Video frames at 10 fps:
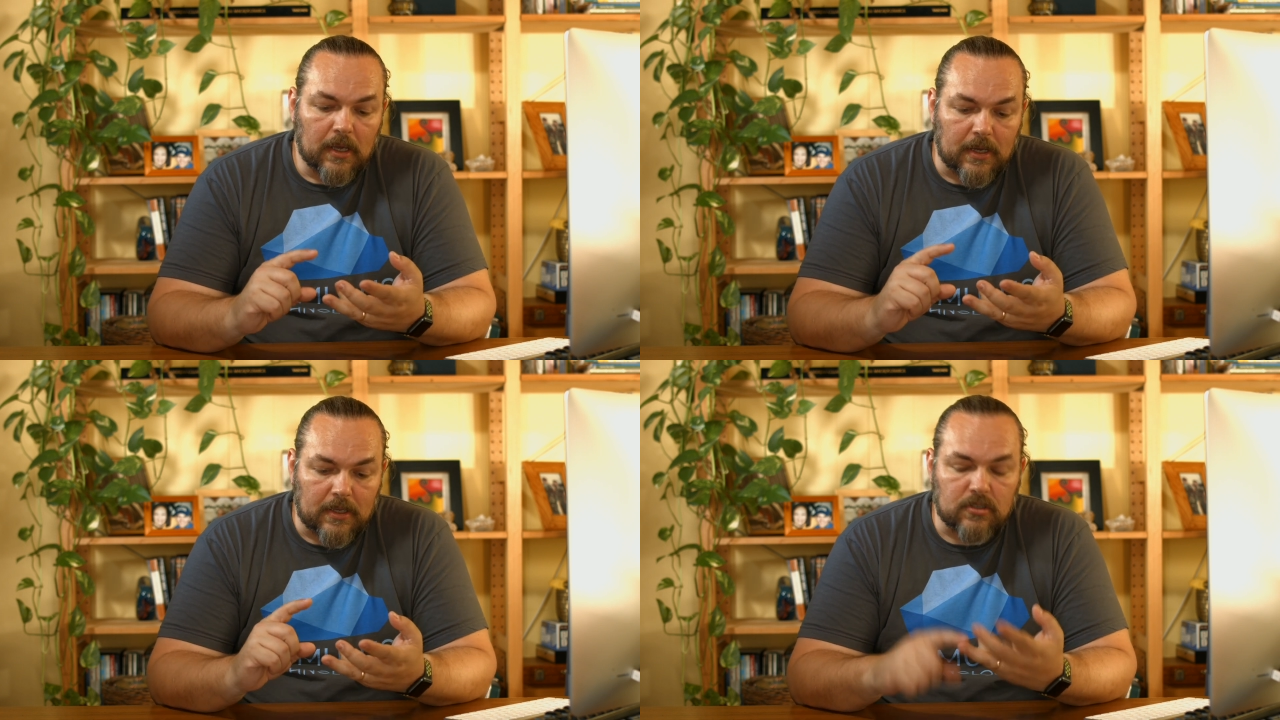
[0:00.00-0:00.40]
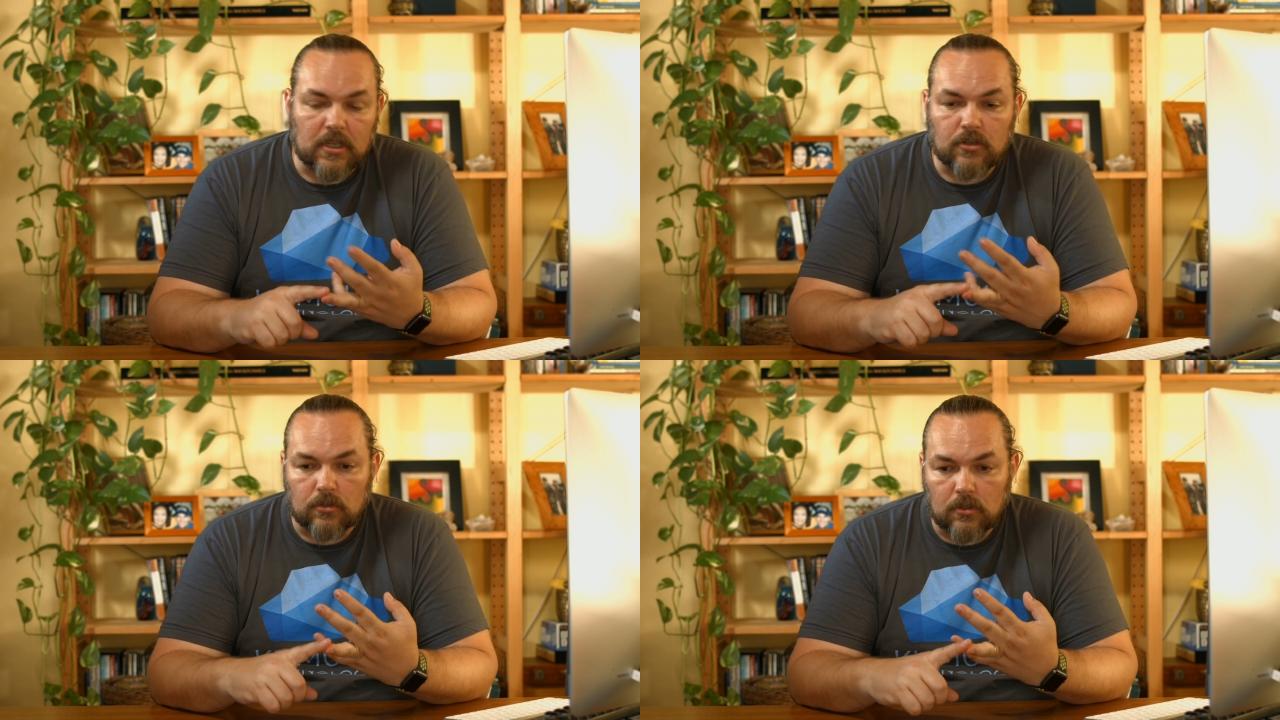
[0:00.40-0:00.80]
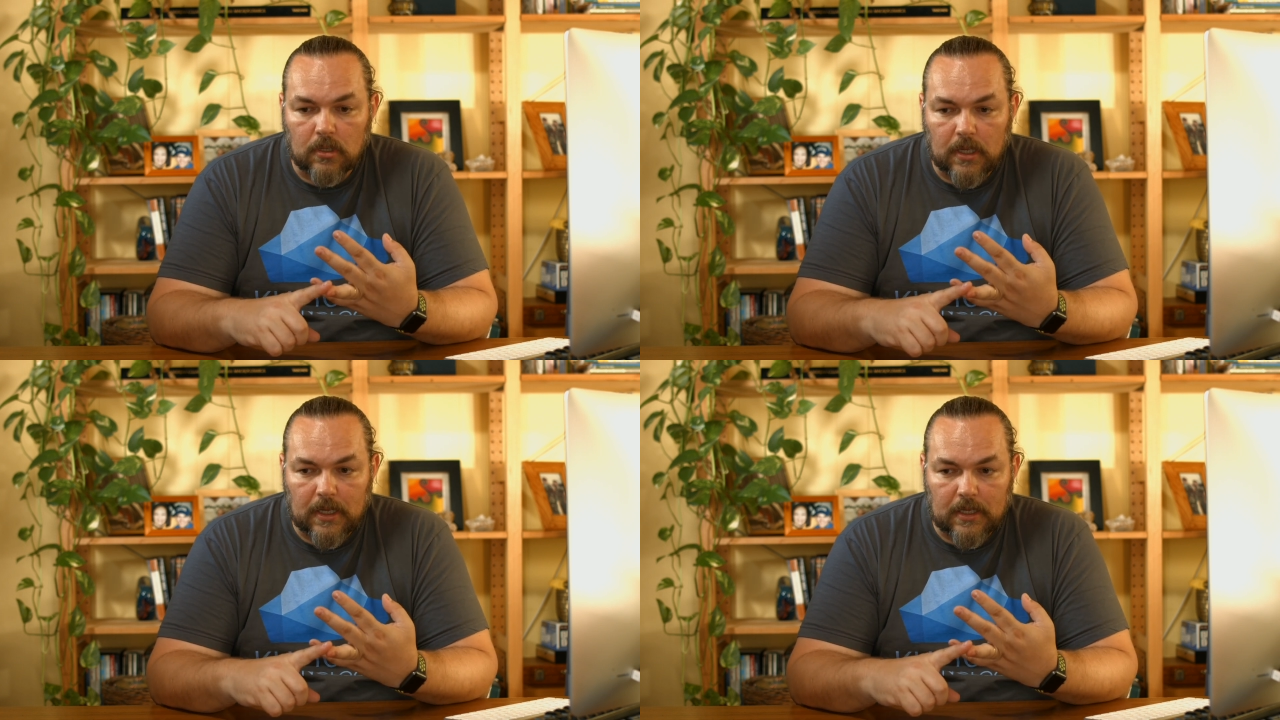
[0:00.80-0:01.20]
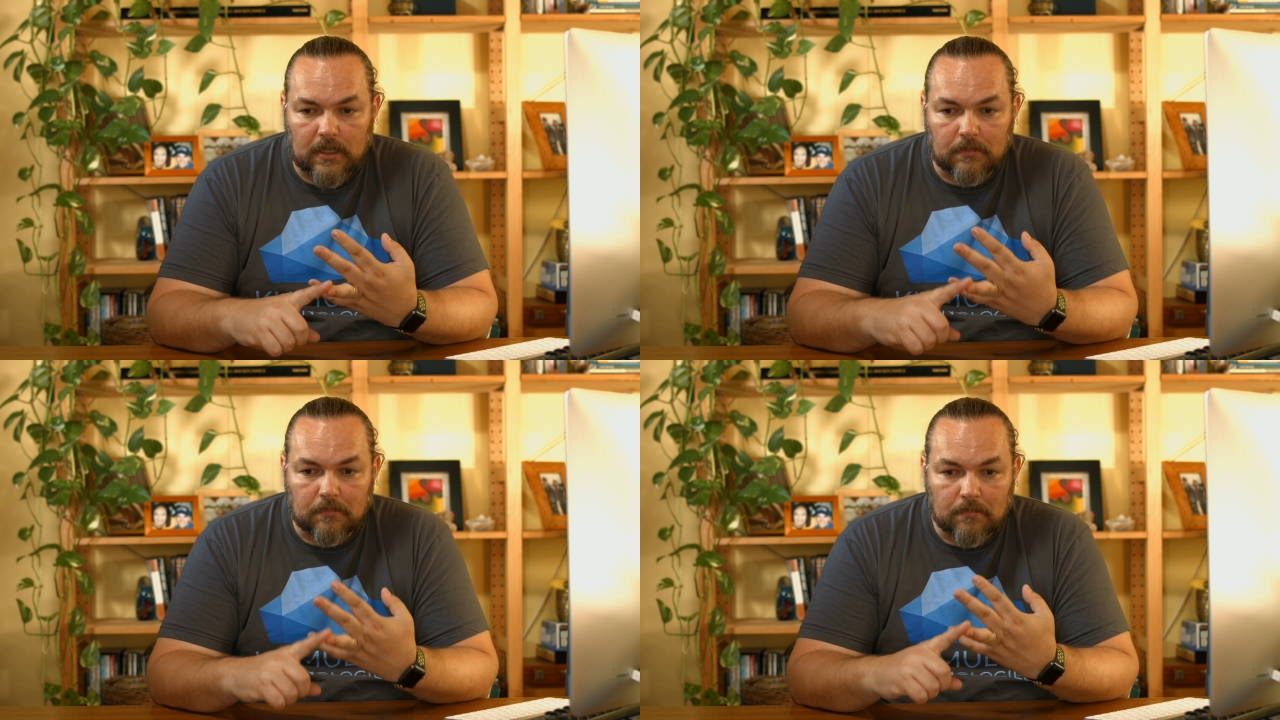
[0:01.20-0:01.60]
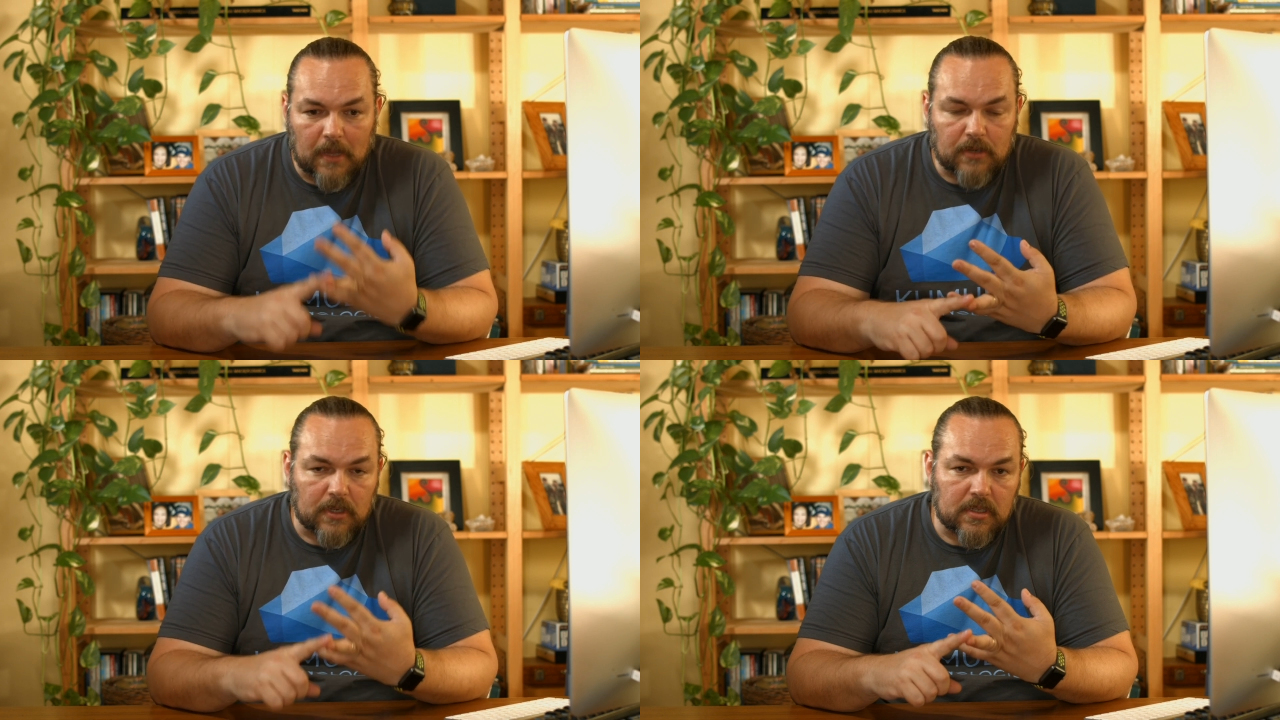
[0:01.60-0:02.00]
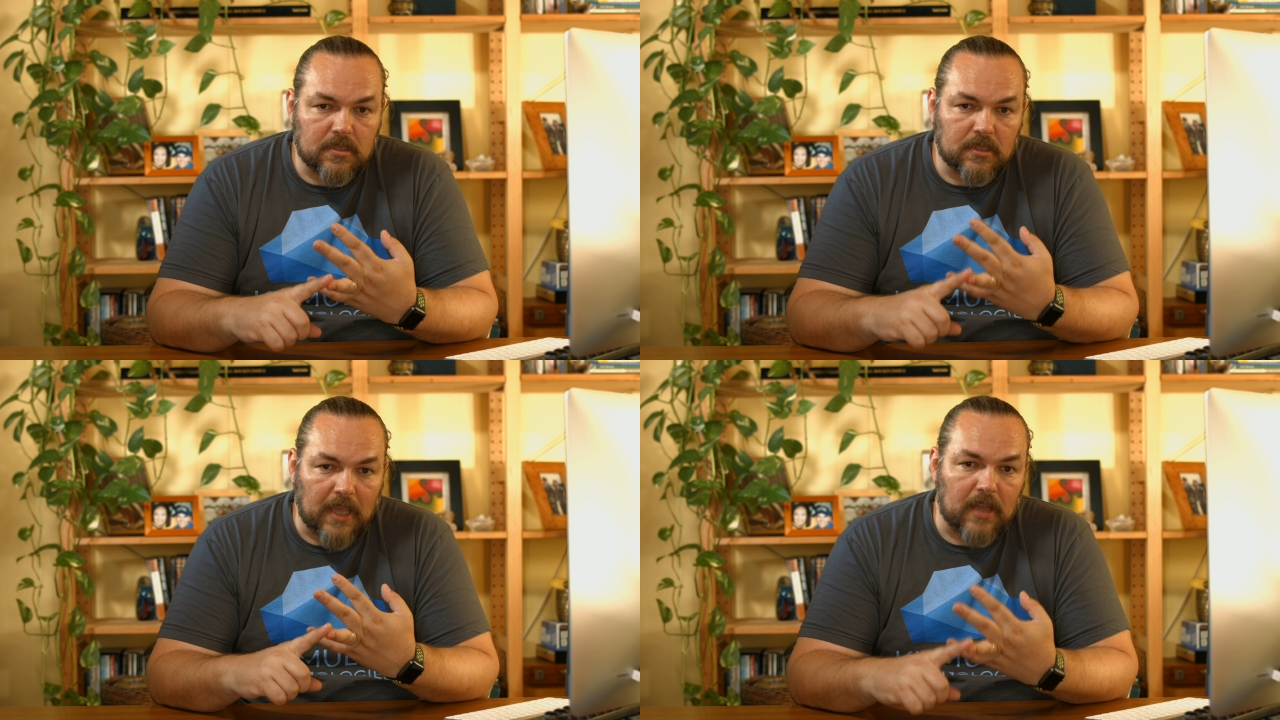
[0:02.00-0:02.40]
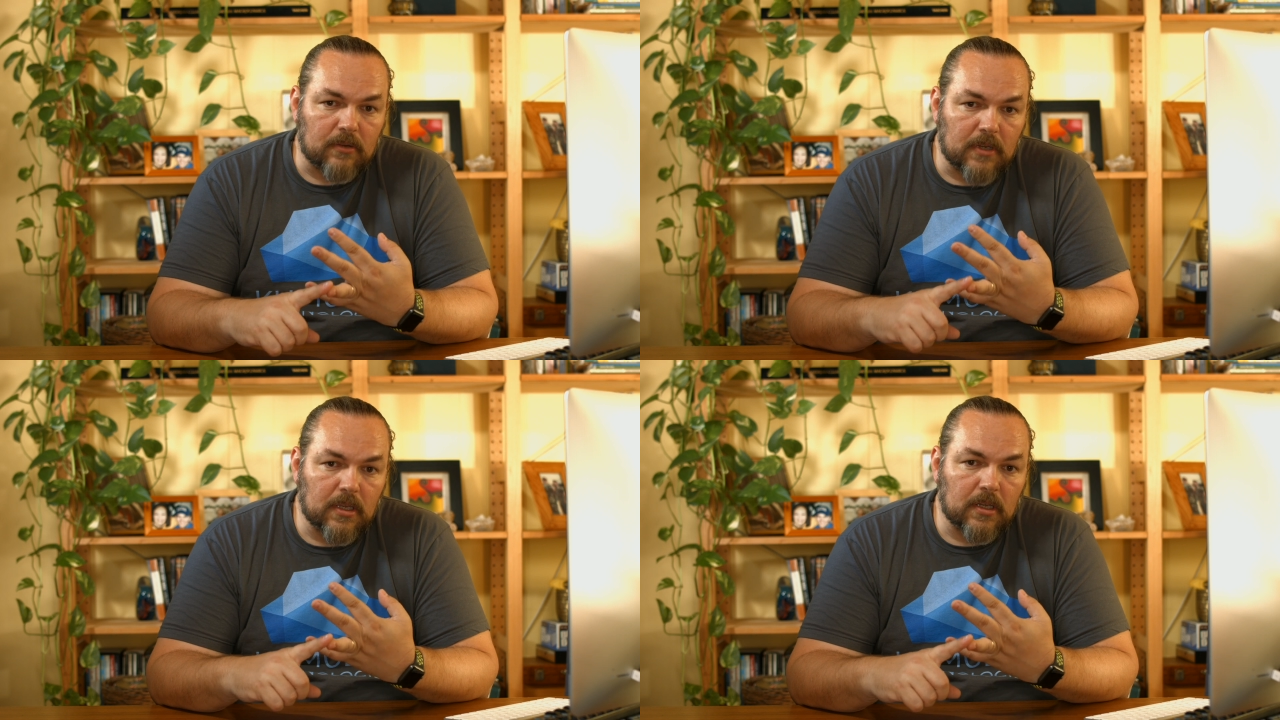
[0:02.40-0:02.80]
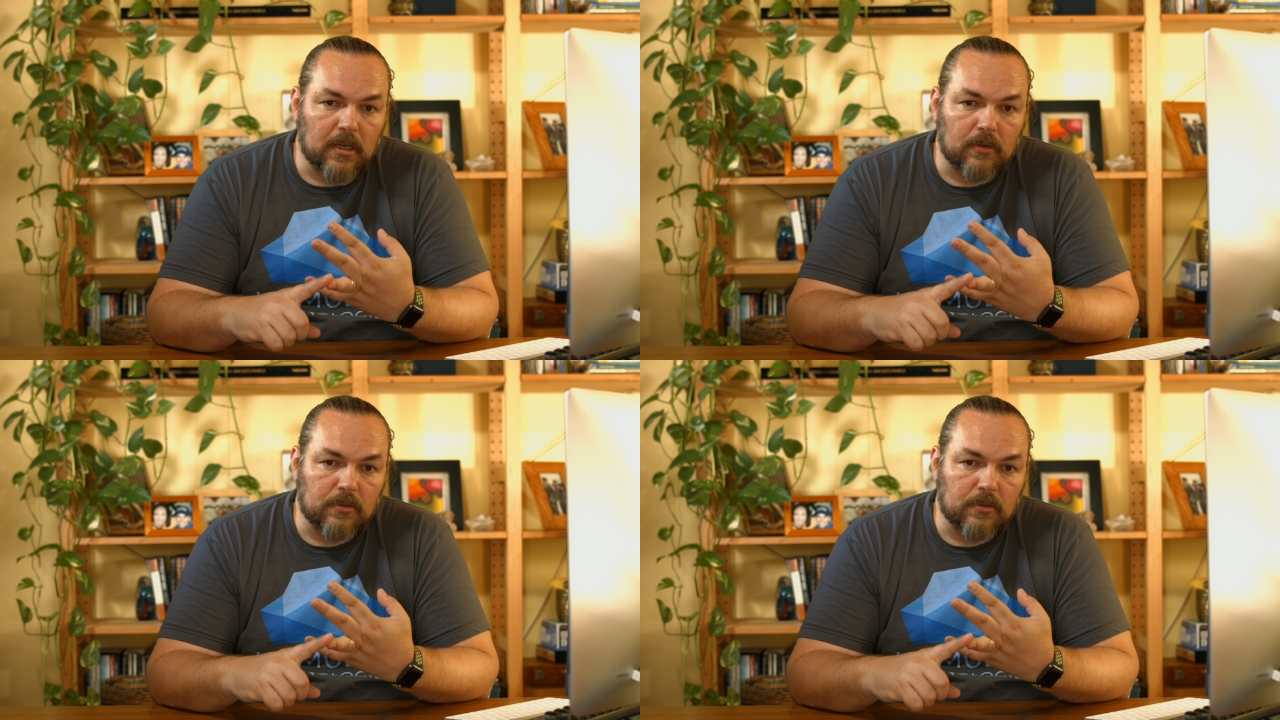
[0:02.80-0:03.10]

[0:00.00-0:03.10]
Uh, central uh, metrics gathering uh,